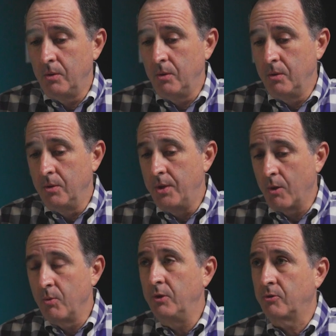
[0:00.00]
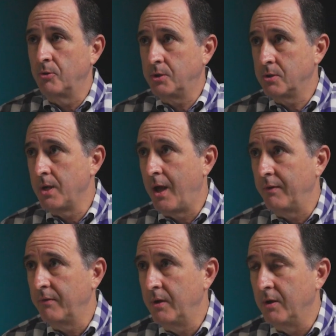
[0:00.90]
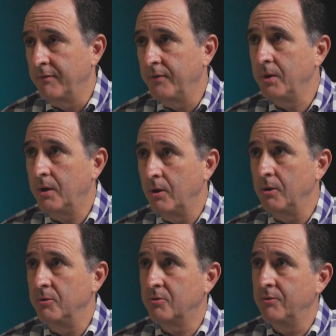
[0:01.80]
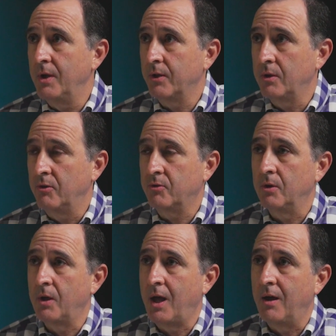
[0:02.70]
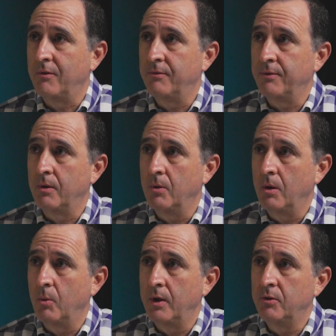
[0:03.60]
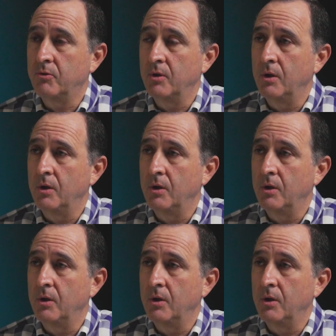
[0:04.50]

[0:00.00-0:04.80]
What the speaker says: their research is not, fully conclusive yet. They still have a ways to